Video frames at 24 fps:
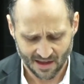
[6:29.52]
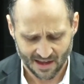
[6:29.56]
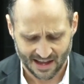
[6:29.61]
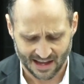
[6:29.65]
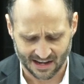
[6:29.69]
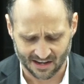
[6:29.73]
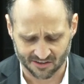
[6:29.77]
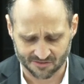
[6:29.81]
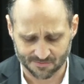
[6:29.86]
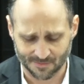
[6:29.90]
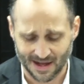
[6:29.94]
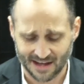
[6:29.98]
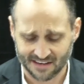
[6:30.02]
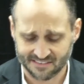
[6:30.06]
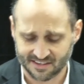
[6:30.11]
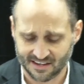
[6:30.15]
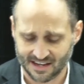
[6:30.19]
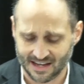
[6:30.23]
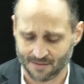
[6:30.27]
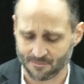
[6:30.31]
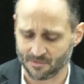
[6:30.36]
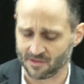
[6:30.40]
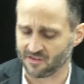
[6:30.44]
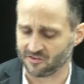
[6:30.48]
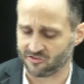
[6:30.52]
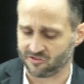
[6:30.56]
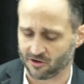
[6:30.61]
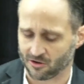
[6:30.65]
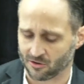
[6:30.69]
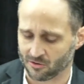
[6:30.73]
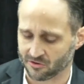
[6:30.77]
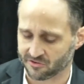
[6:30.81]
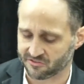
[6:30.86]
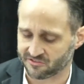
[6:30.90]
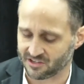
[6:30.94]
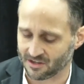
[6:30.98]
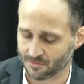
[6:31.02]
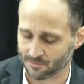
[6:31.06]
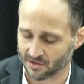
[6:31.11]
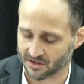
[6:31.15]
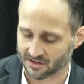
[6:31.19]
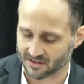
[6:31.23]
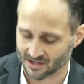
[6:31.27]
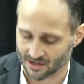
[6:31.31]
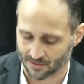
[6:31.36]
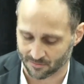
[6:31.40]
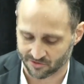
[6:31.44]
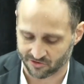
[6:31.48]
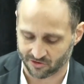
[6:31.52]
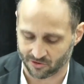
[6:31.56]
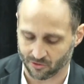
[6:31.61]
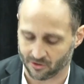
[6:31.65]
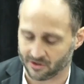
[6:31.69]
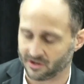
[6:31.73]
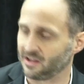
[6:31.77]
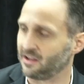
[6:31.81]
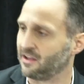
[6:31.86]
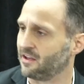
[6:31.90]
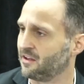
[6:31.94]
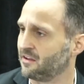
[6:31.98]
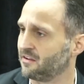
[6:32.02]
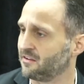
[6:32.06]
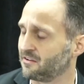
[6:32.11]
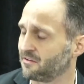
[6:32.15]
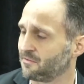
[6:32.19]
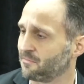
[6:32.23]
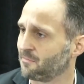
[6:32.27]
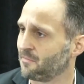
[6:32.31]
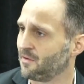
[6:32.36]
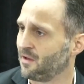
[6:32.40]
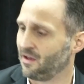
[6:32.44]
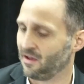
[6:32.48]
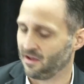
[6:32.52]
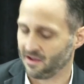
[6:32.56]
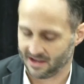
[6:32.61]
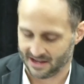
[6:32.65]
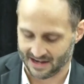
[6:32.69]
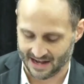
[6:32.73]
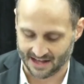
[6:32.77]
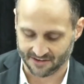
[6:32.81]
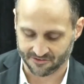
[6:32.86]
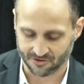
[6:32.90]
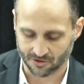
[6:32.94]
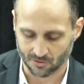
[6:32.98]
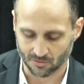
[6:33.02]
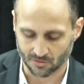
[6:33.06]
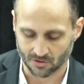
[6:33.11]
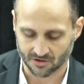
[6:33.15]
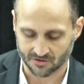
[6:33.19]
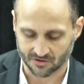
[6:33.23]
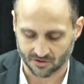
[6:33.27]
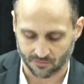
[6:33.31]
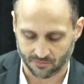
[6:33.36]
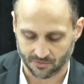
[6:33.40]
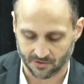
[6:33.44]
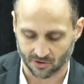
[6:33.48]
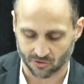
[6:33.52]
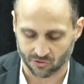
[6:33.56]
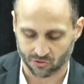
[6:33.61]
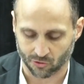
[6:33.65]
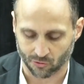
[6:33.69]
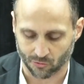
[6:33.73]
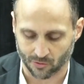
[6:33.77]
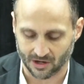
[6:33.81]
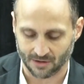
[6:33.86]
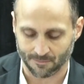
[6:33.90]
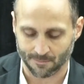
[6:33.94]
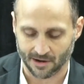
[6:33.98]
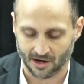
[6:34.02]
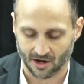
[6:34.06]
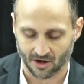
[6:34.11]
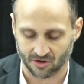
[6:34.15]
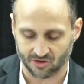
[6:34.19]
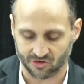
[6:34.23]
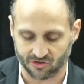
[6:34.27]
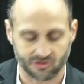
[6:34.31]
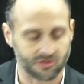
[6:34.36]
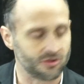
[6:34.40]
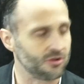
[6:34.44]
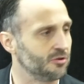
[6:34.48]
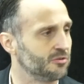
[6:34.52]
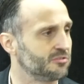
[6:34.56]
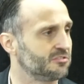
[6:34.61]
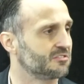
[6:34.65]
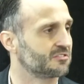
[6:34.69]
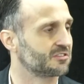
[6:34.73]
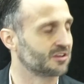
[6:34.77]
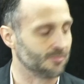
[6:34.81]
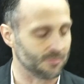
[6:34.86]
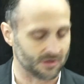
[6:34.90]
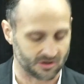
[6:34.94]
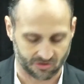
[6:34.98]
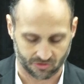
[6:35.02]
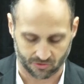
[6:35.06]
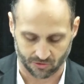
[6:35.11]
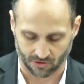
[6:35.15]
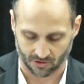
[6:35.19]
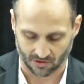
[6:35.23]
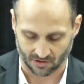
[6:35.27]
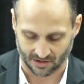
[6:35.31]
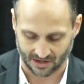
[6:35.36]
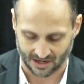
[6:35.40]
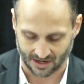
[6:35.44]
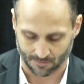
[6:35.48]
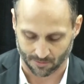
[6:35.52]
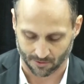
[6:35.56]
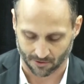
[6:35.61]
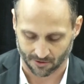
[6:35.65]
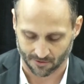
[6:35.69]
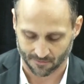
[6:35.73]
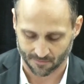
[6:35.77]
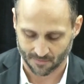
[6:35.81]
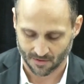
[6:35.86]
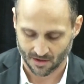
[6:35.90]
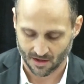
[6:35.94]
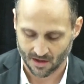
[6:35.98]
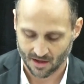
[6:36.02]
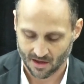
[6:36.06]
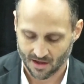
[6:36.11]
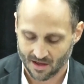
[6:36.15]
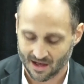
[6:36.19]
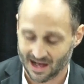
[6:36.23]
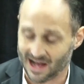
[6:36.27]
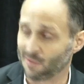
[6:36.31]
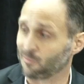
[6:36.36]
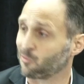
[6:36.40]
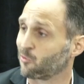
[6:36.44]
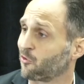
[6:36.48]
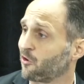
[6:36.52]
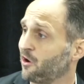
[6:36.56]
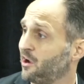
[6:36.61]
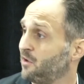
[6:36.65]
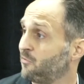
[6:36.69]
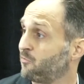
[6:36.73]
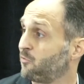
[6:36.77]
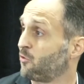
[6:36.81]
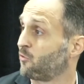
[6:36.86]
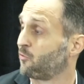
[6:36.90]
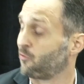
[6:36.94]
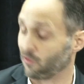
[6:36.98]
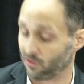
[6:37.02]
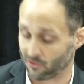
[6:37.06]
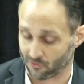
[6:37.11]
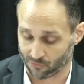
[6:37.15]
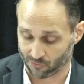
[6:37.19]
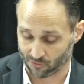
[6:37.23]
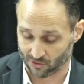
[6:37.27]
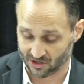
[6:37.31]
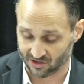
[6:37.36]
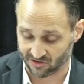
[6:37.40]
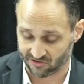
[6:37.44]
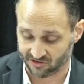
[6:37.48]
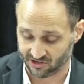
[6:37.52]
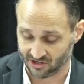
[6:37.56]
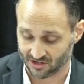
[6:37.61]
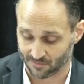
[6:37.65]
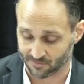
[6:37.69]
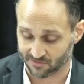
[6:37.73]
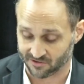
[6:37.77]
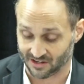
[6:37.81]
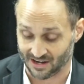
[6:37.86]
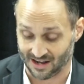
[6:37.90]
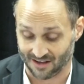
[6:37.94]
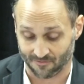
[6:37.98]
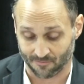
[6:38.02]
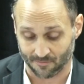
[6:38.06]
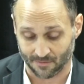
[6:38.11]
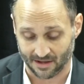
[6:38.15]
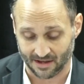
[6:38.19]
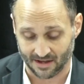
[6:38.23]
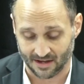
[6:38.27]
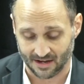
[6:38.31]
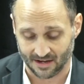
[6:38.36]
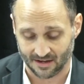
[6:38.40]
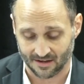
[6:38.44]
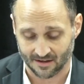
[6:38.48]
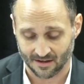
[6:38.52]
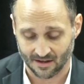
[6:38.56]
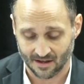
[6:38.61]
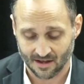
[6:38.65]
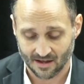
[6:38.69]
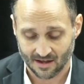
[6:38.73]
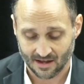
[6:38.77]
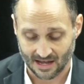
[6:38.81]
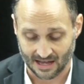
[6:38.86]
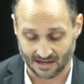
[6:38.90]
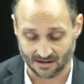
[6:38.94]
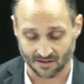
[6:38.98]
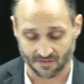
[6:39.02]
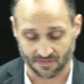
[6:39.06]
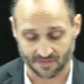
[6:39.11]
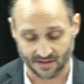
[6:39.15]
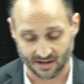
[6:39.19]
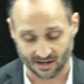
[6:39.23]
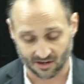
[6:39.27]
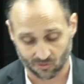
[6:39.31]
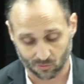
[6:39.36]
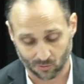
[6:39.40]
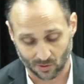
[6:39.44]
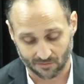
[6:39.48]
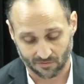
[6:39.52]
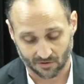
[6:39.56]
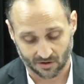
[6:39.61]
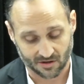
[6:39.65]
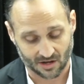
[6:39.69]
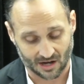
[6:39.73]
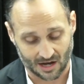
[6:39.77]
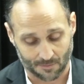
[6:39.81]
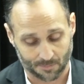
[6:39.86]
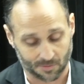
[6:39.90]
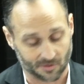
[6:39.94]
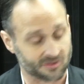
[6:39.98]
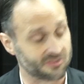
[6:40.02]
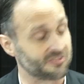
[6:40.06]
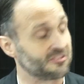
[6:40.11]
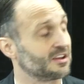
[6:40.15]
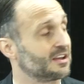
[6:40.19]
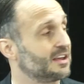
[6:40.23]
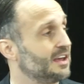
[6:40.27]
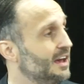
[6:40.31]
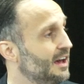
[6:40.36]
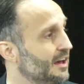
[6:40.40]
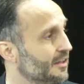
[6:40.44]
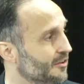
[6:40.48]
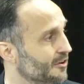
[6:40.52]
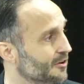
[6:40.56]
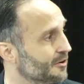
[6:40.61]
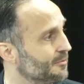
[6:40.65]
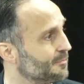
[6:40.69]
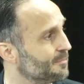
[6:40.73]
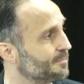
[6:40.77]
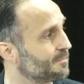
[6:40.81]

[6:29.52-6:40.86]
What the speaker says: And as my time in the General Assembly comes to an end, and I do look to fill Cherie Berry's shoes as Commissioner of Labor, I'm grateful for the friendships that I've made and the things we've accomplished together.